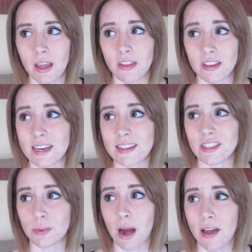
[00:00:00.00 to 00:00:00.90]
There's
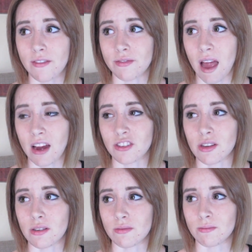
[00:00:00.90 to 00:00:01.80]
dances where I've
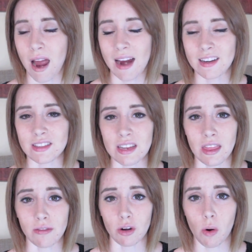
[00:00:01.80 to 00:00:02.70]
actually practiced and
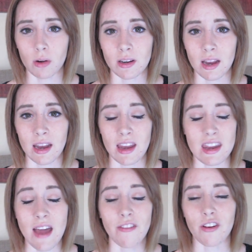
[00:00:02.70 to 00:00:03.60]
then recorded and had
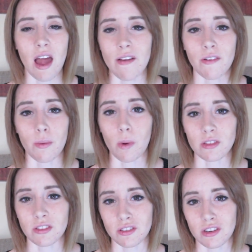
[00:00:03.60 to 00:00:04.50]
never ever
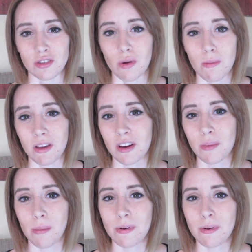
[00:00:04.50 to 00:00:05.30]
once looked into a mirror while